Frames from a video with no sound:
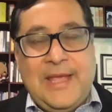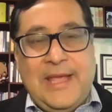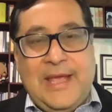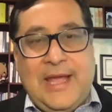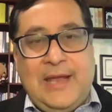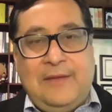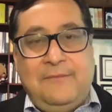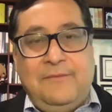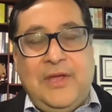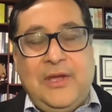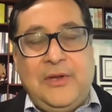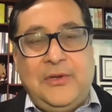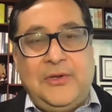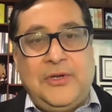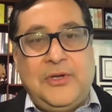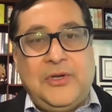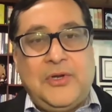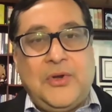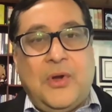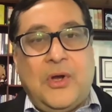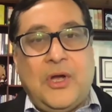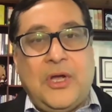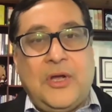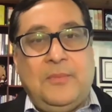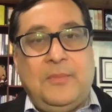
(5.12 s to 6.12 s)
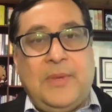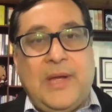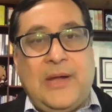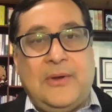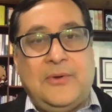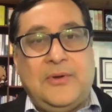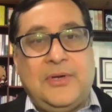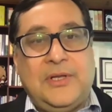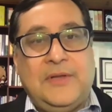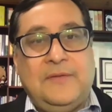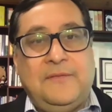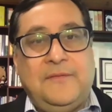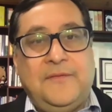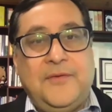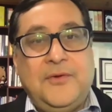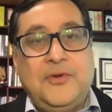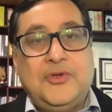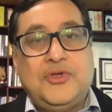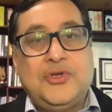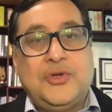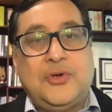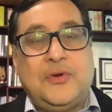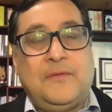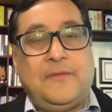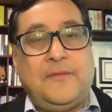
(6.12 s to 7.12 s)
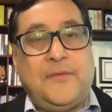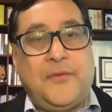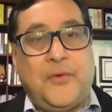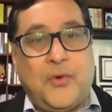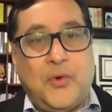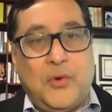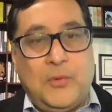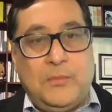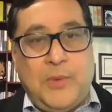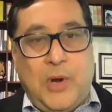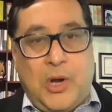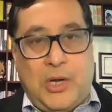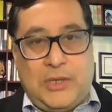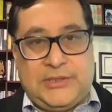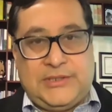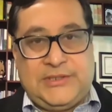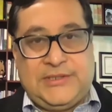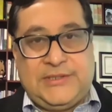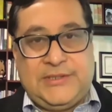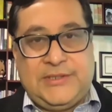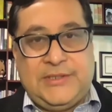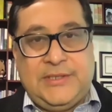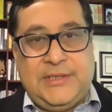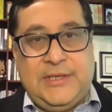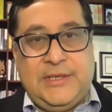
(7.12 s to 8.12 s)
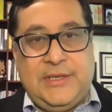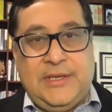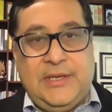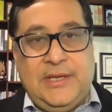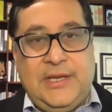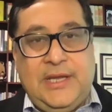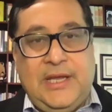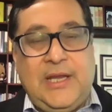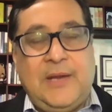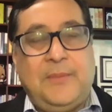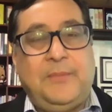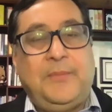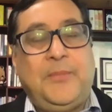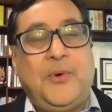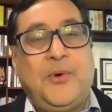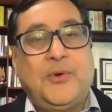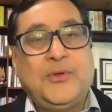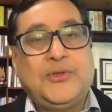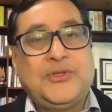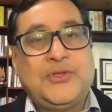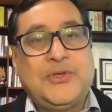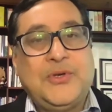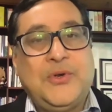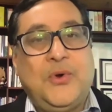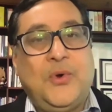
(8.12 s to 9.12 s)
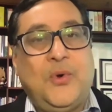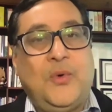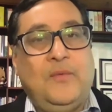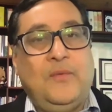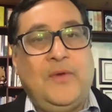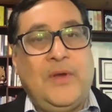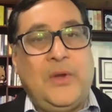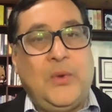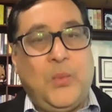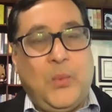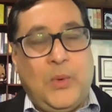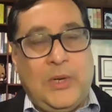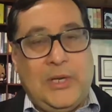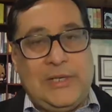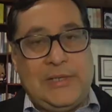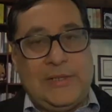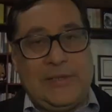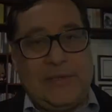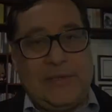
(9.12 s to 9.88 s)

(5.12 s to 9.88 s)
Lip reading: and we're going to talk about the future of robots in a post-COVID world.